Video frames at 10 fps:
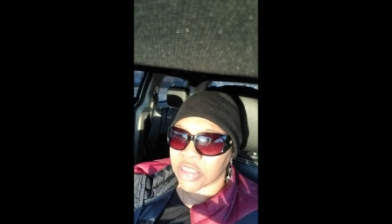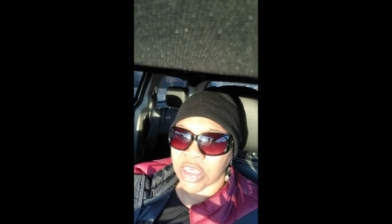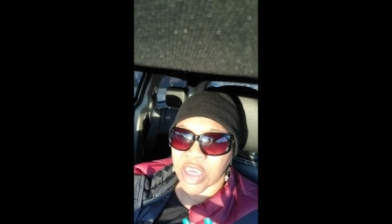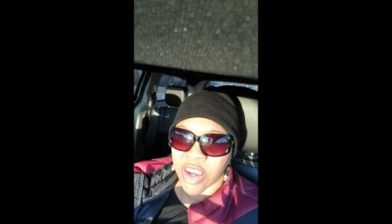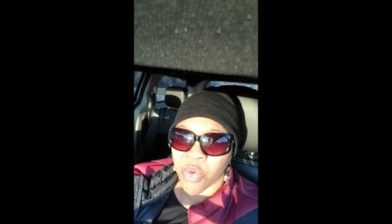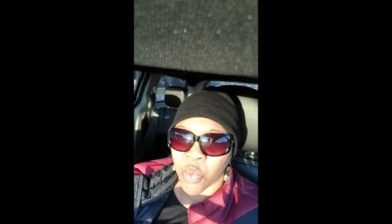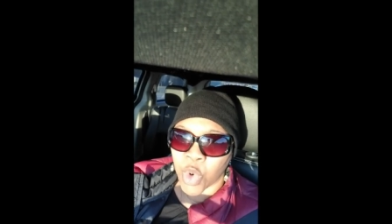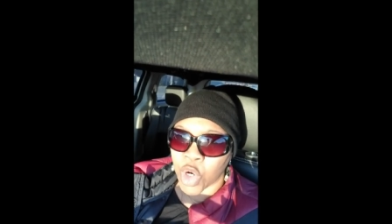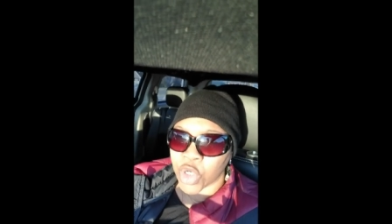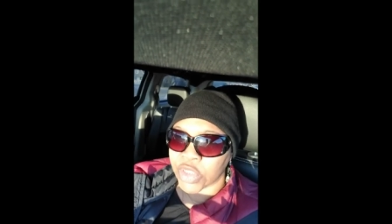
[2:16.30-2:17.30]
looking at
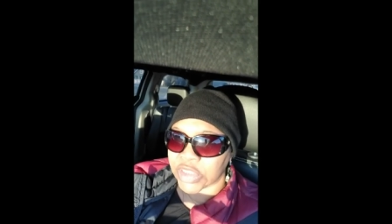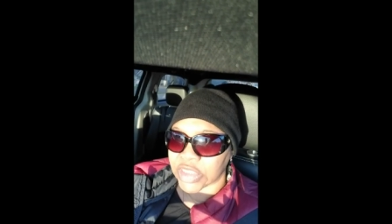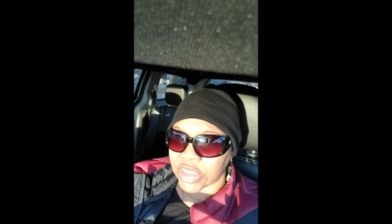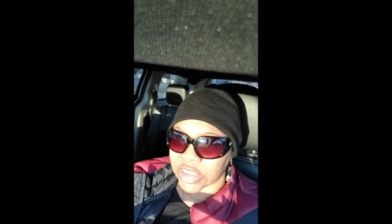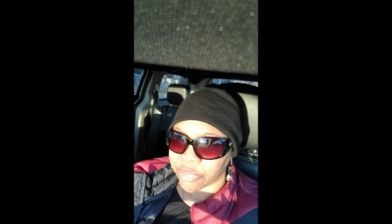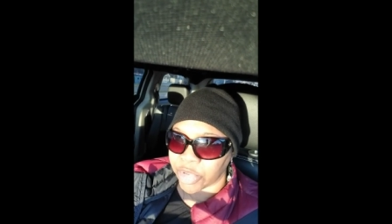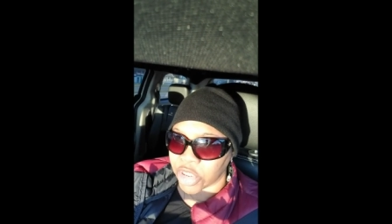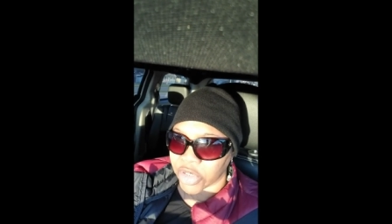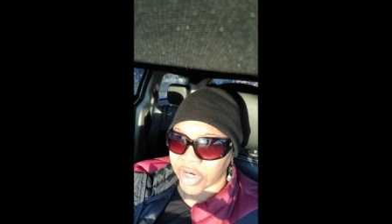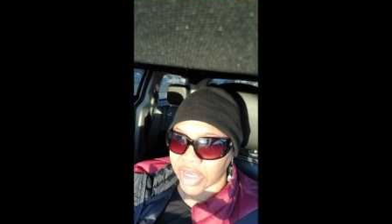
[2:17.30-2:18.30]
words is
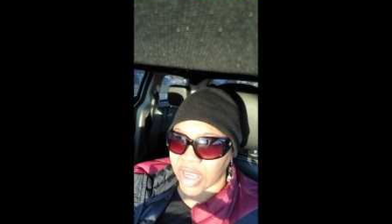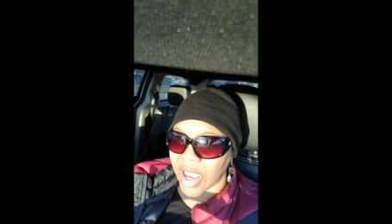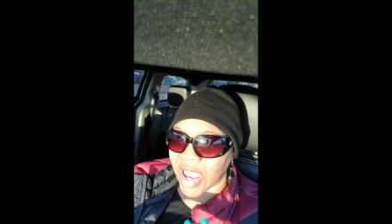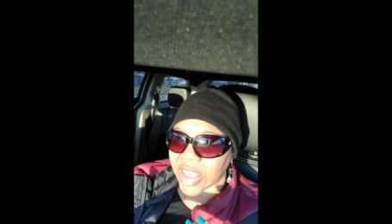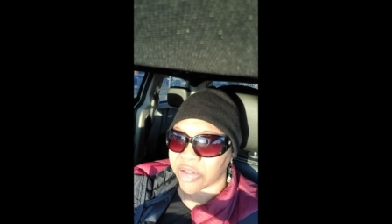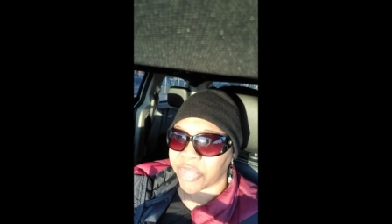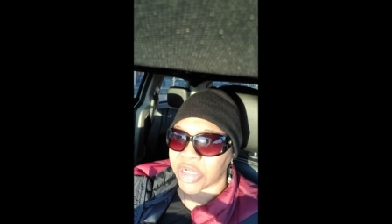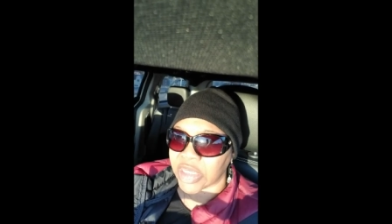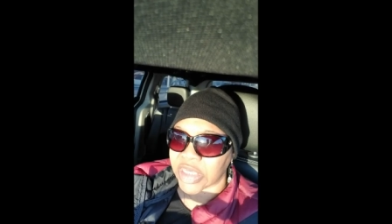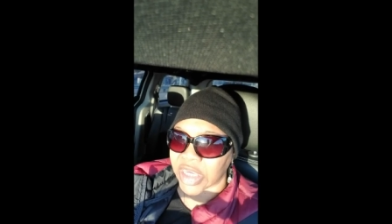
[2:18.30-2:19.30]
blurry. I could be
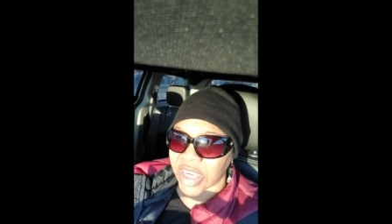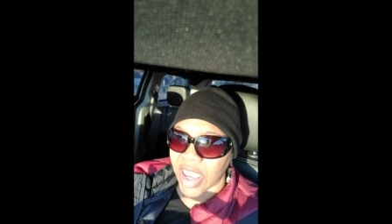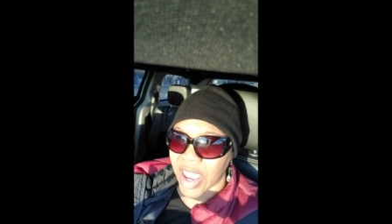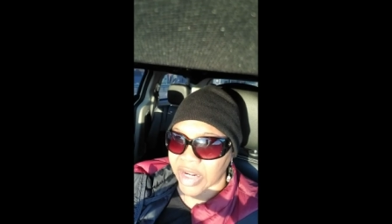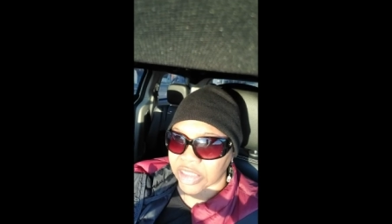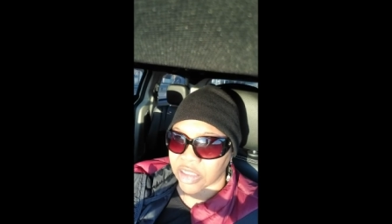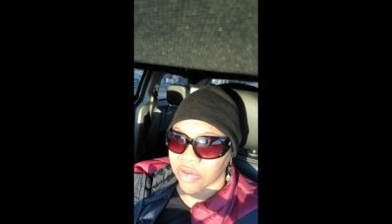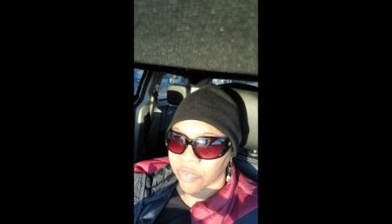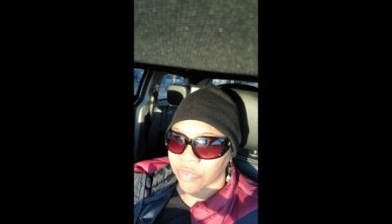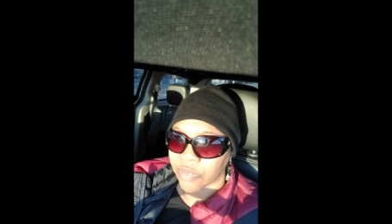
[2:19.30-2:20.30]
looking at
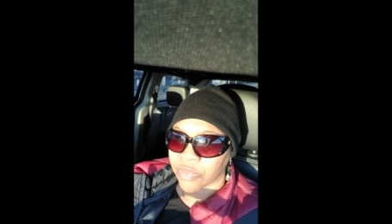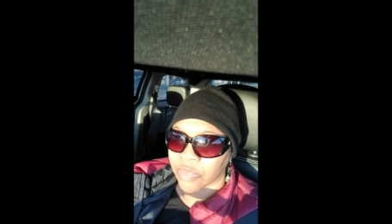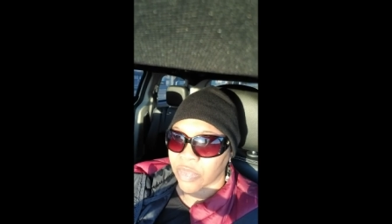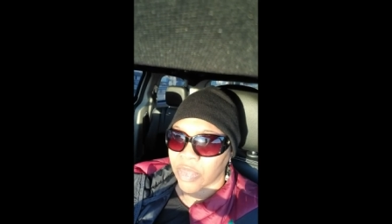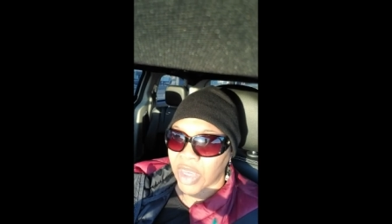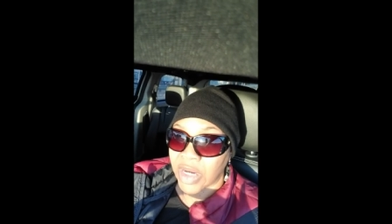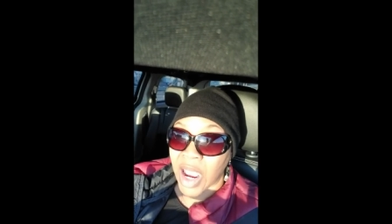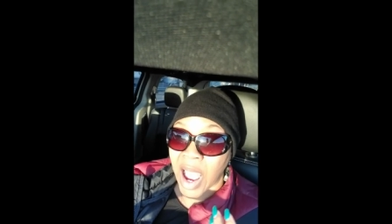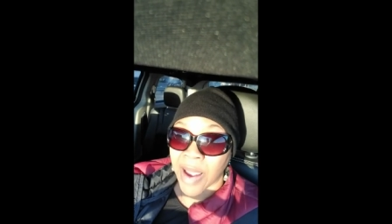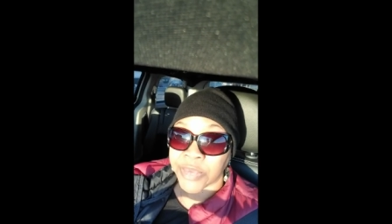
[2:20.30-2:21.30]

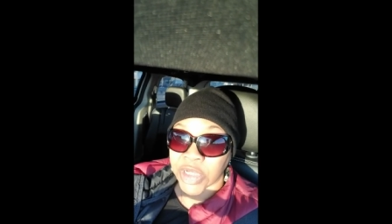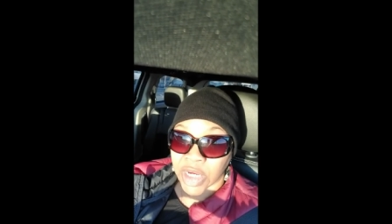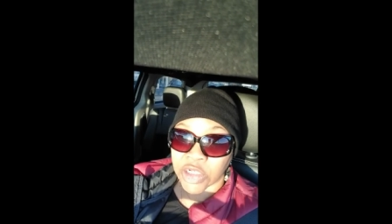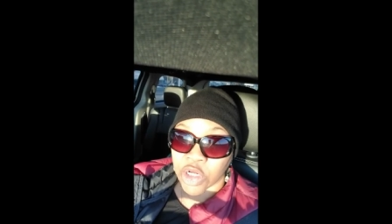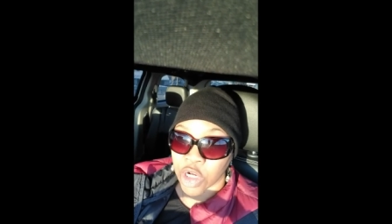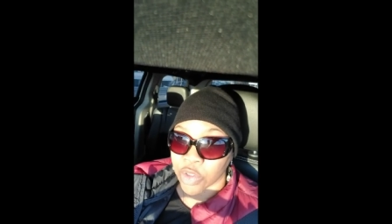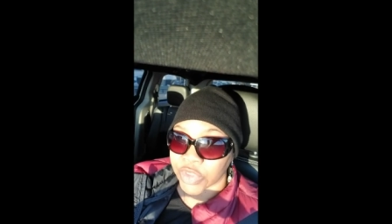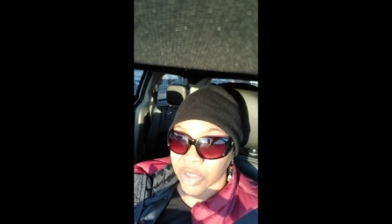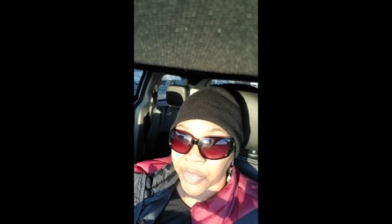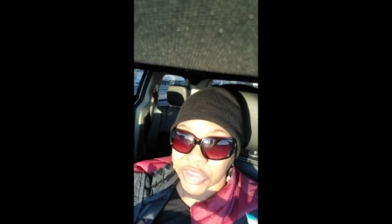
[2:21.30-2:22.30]
an object
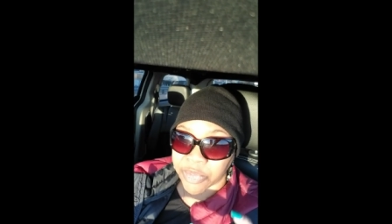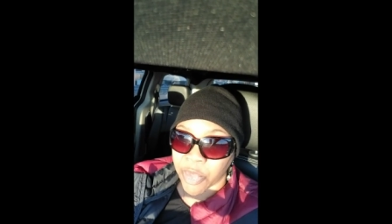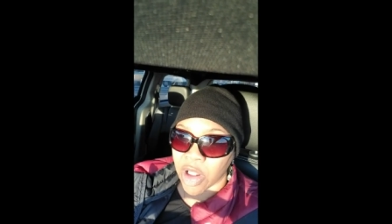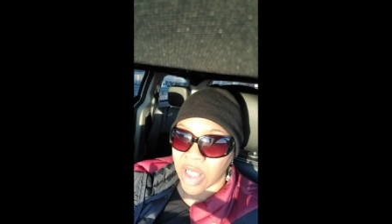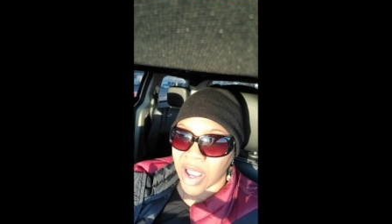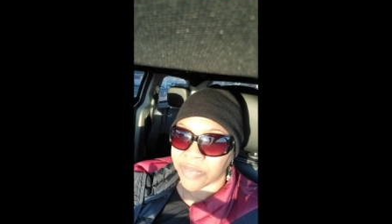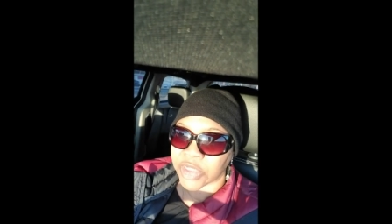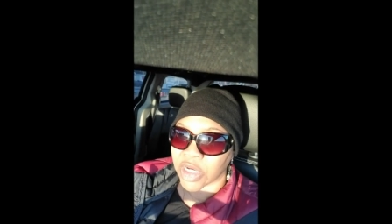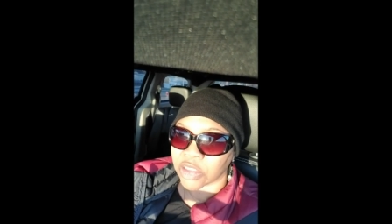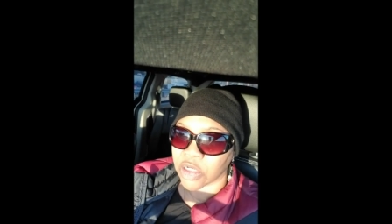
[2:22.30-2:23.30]
close up, a small
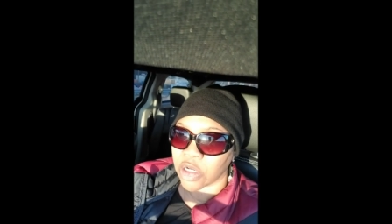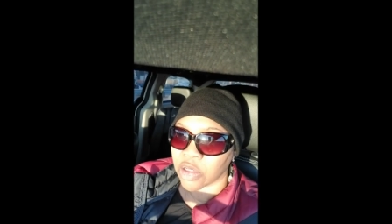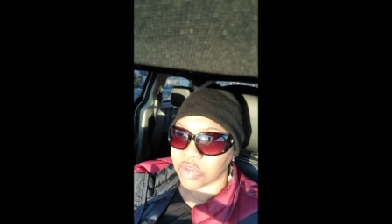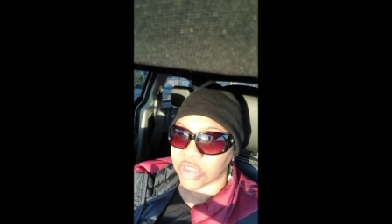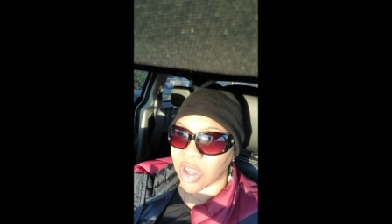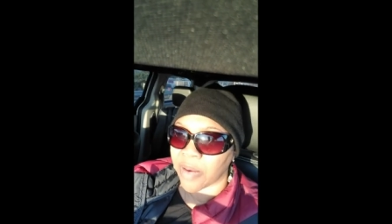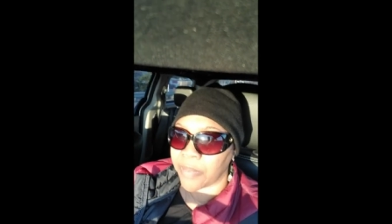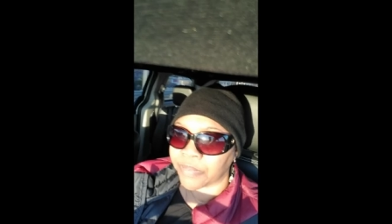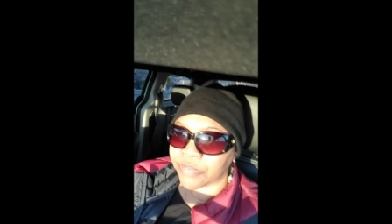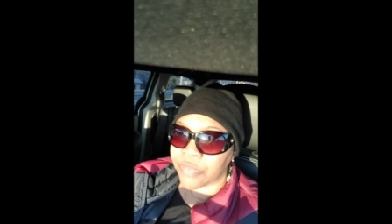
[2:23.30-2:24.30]
object close up,
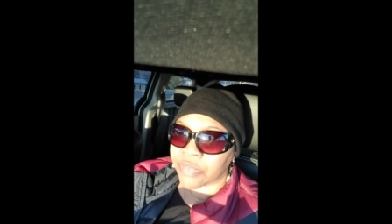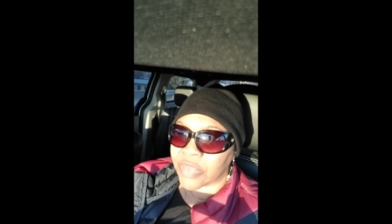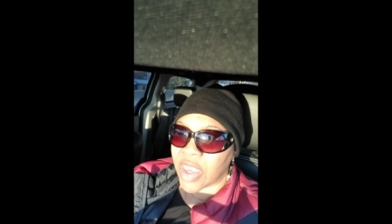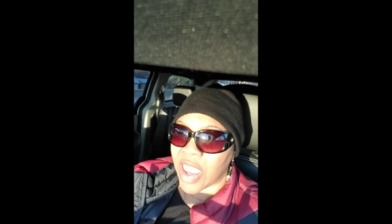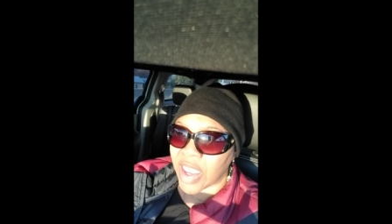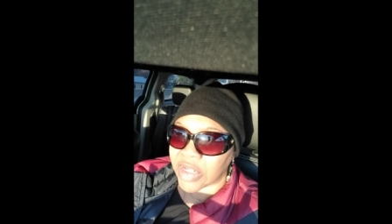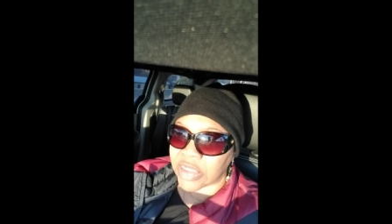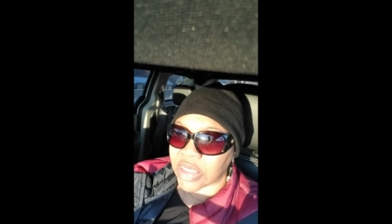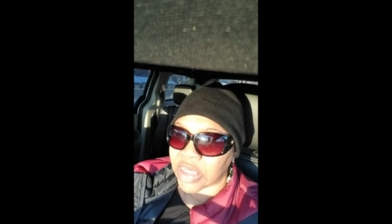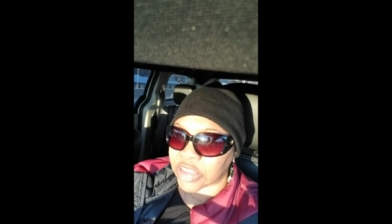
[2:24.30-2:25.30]

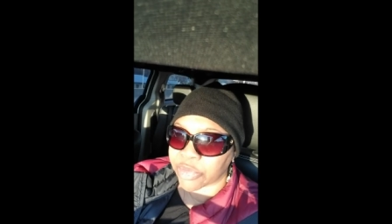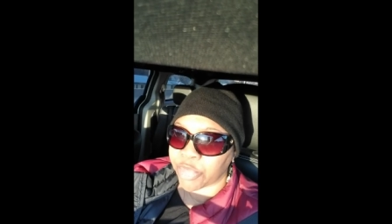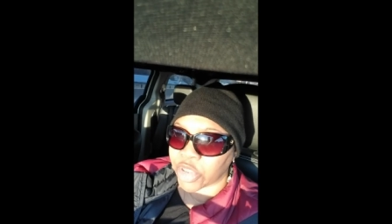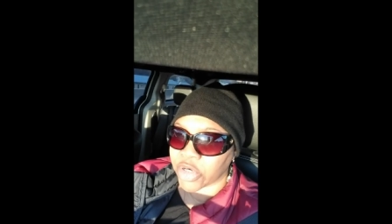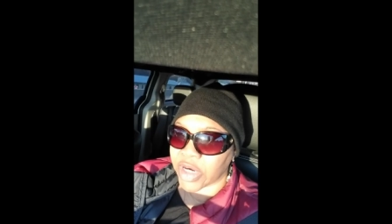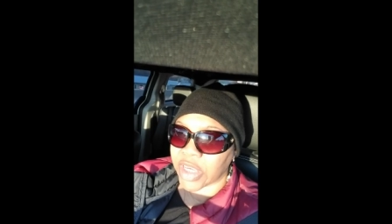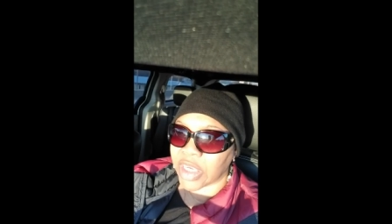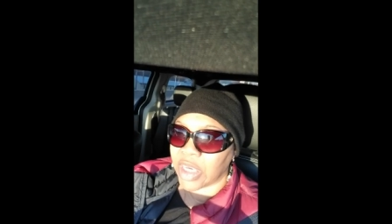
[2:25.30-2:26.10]
and it's blurry.